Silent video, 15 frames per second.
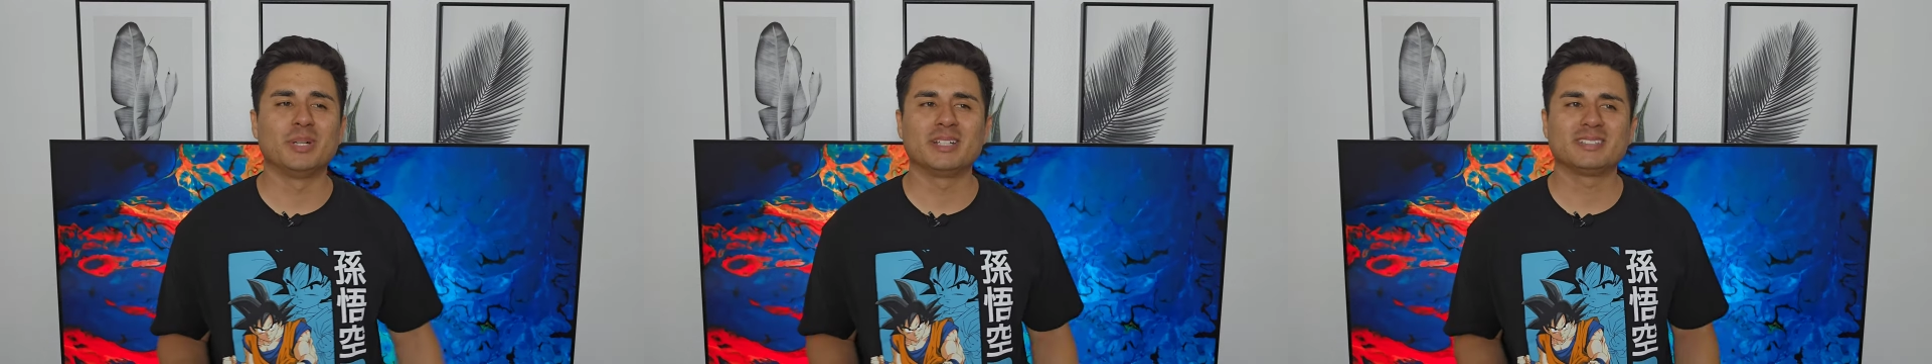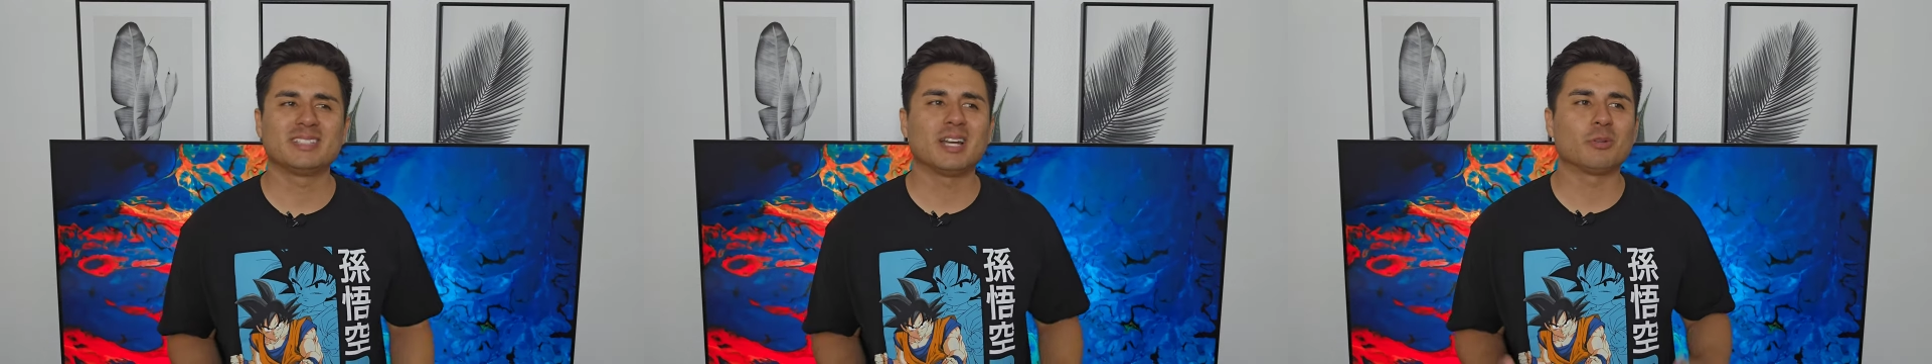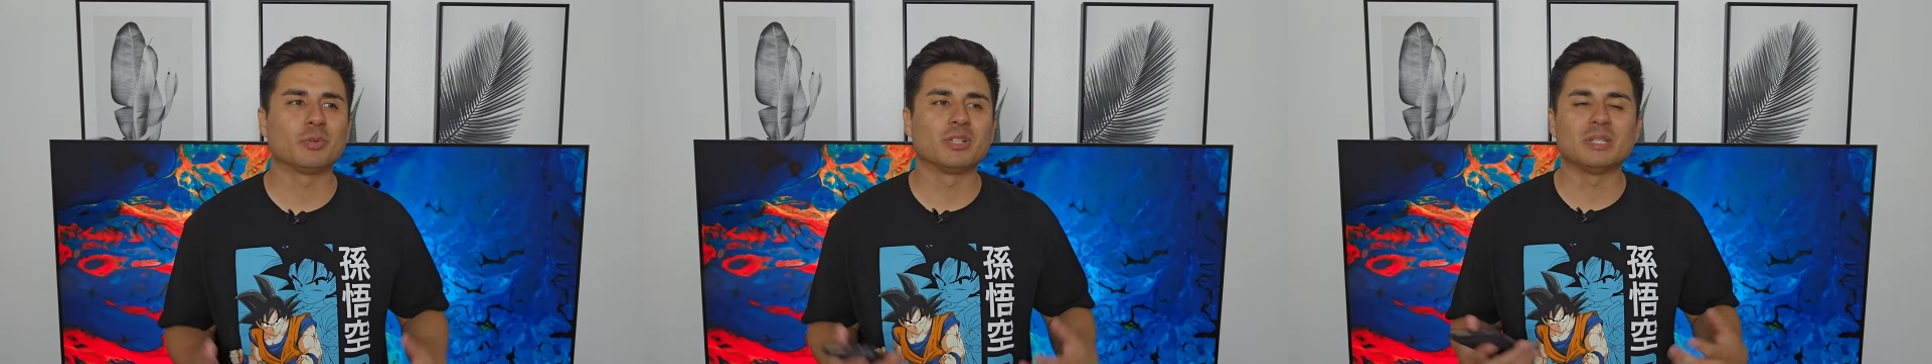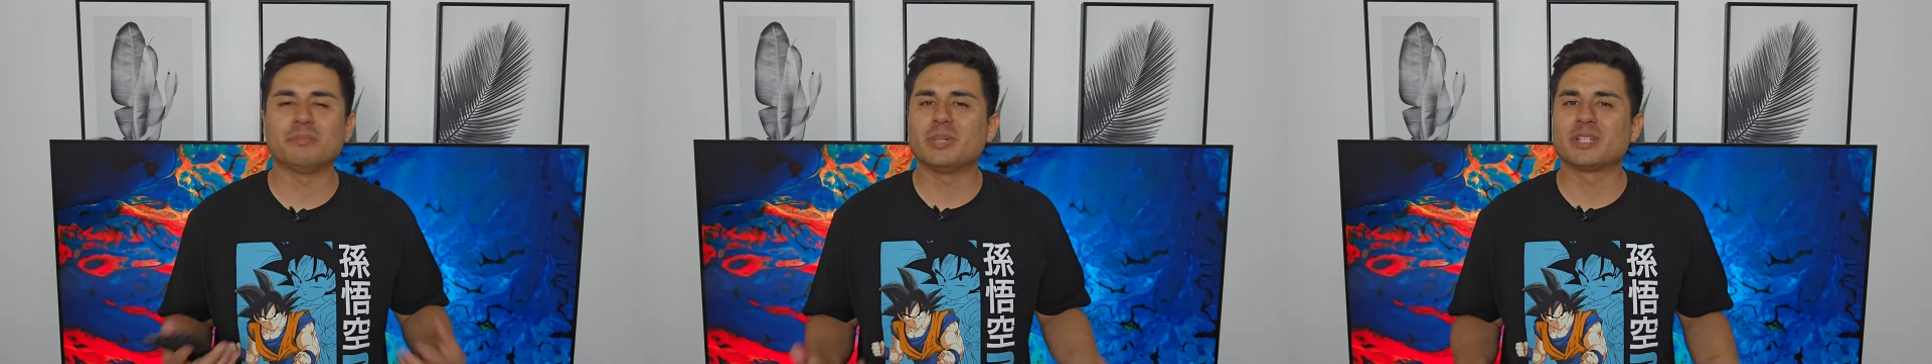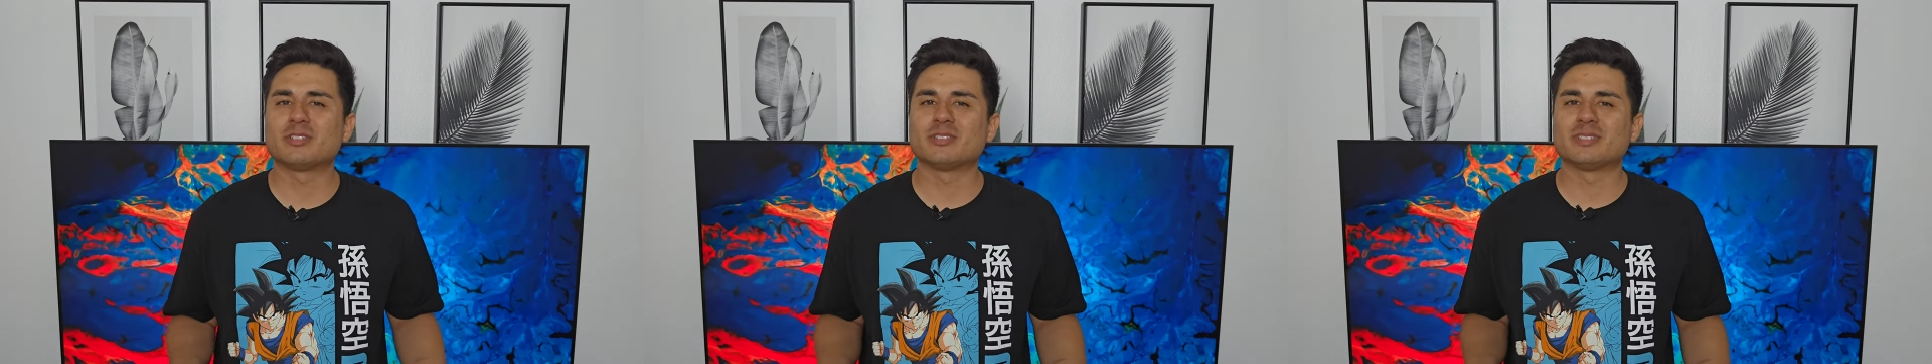but it's not really
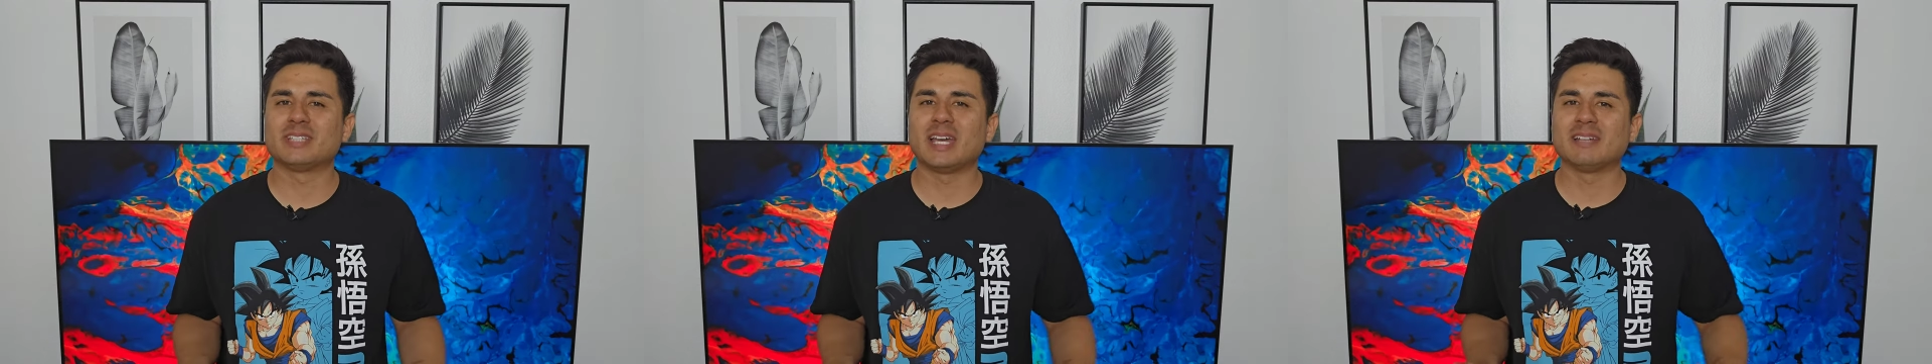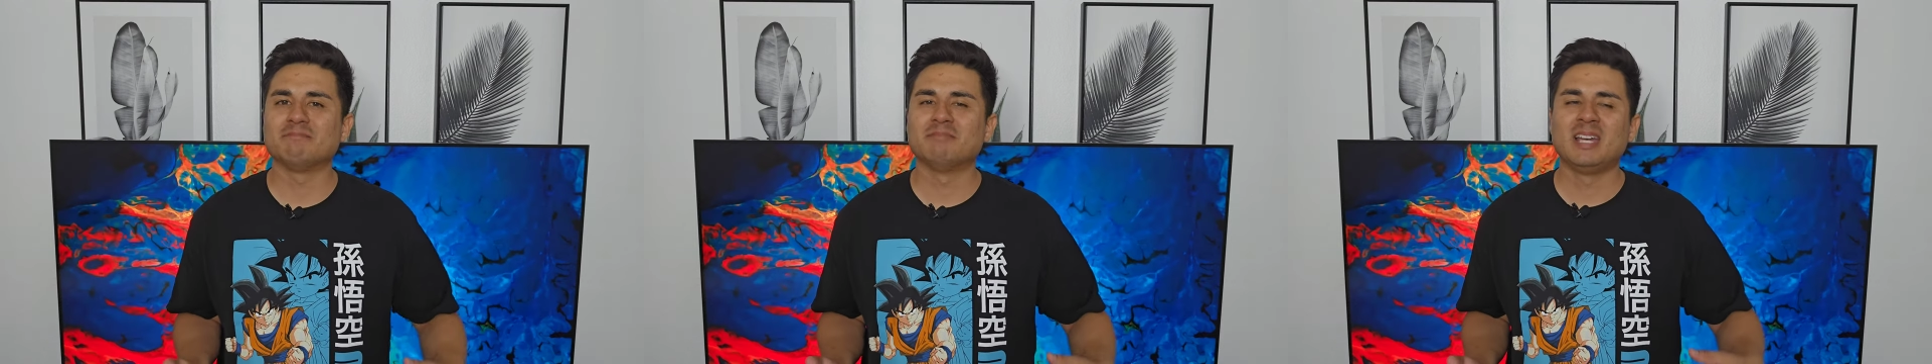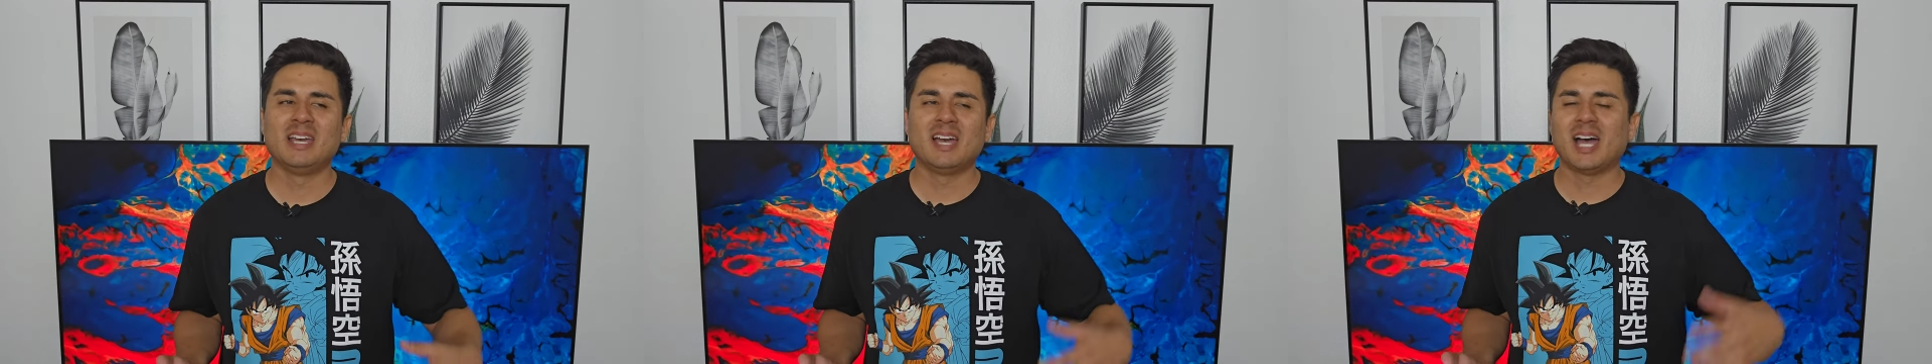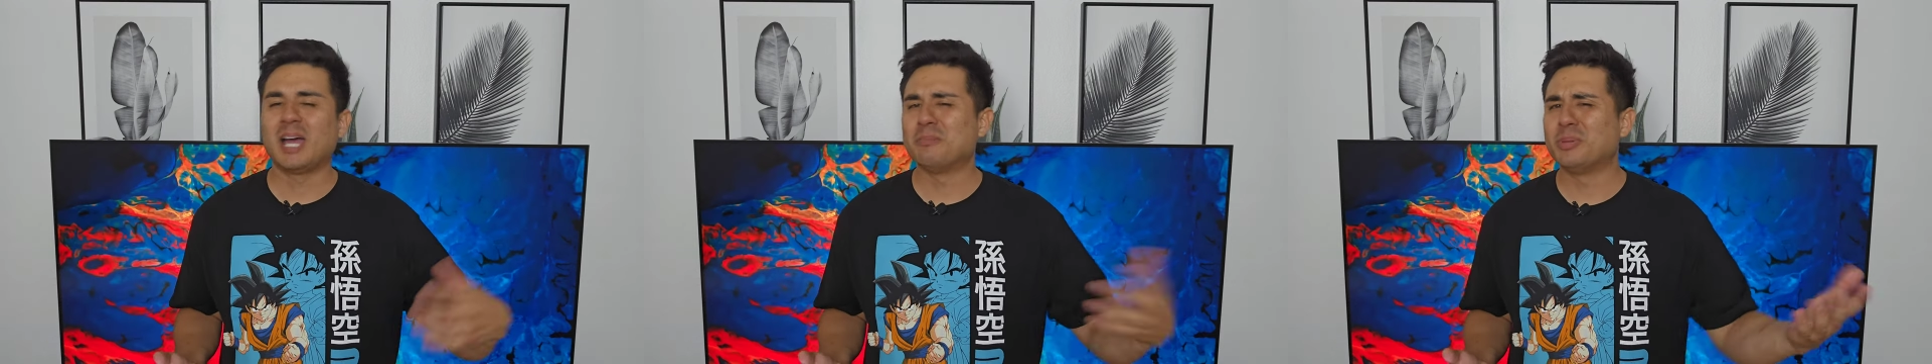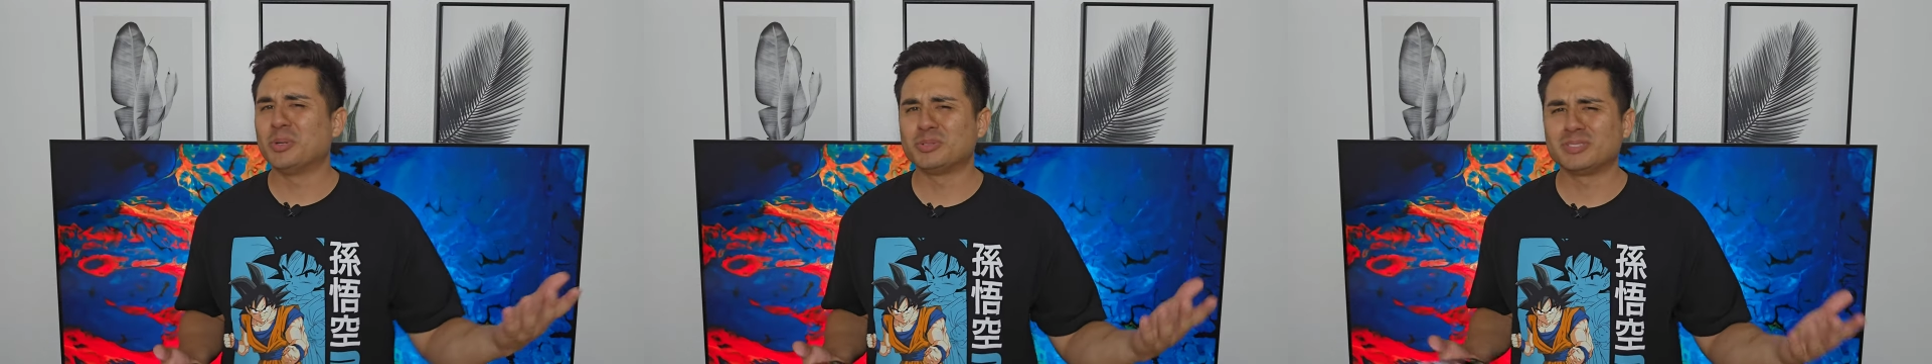pictures that
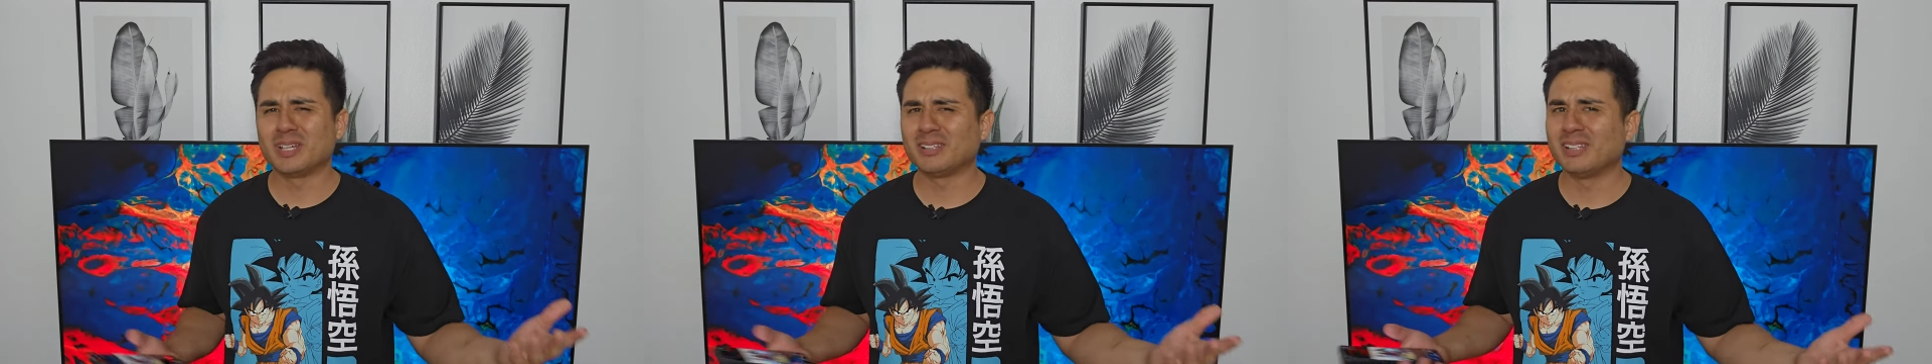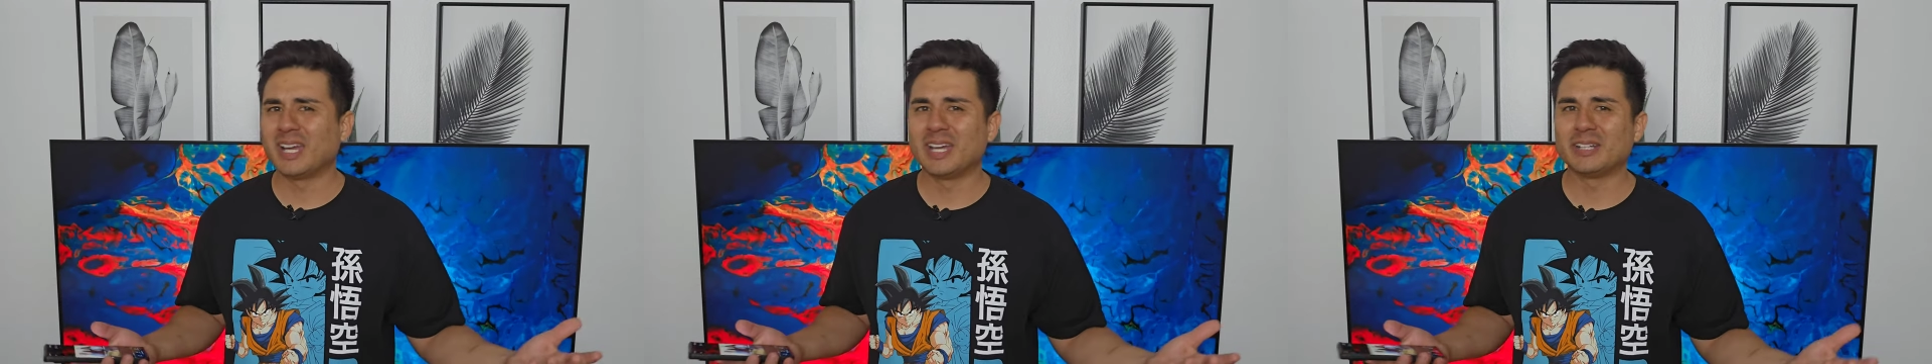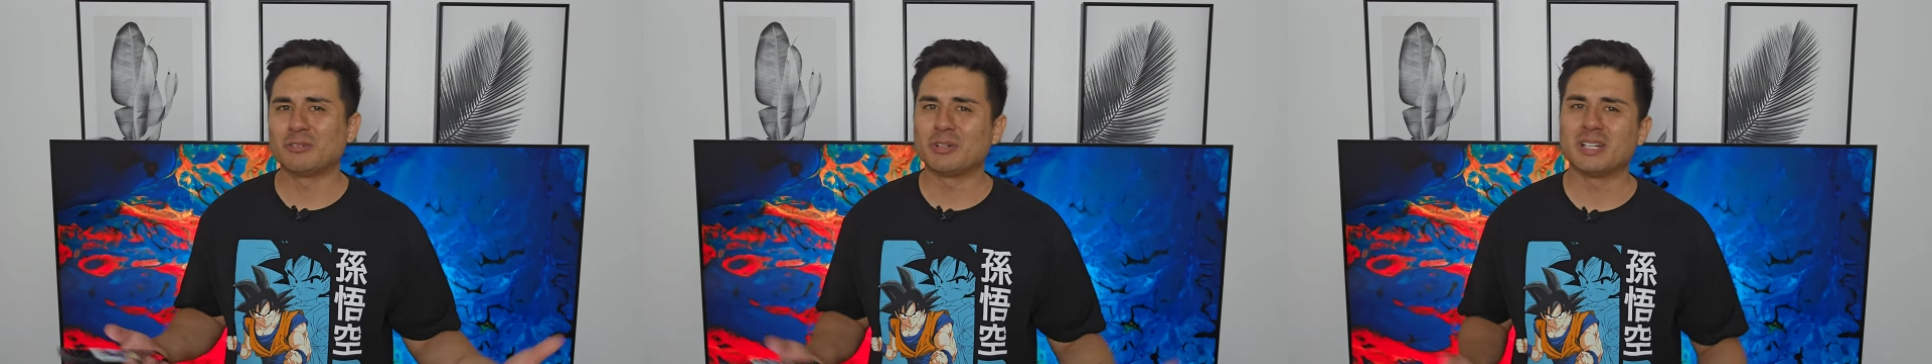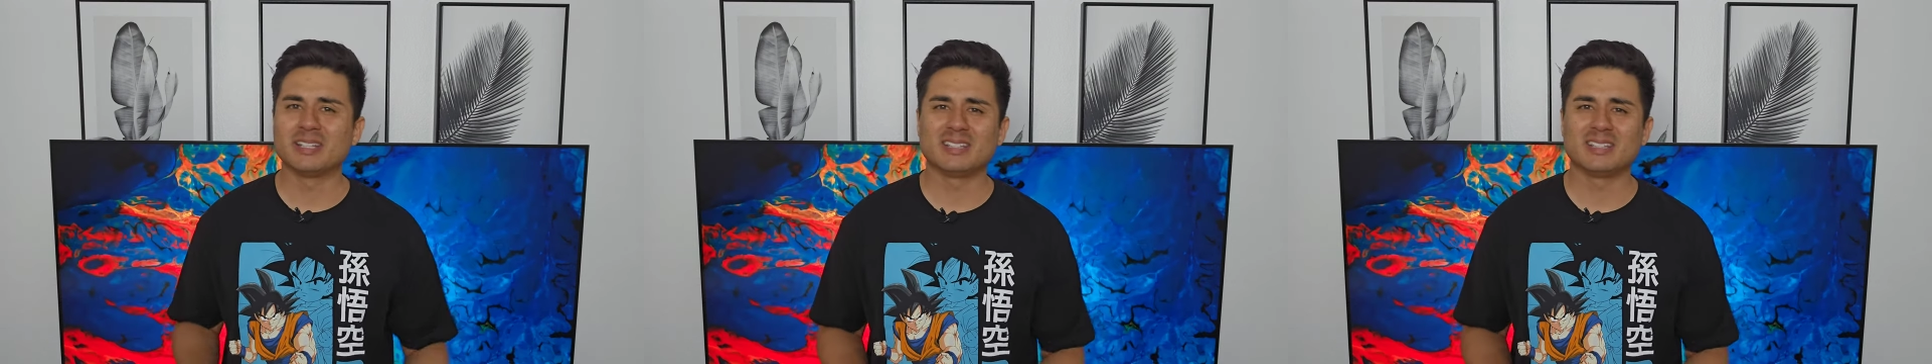I post online or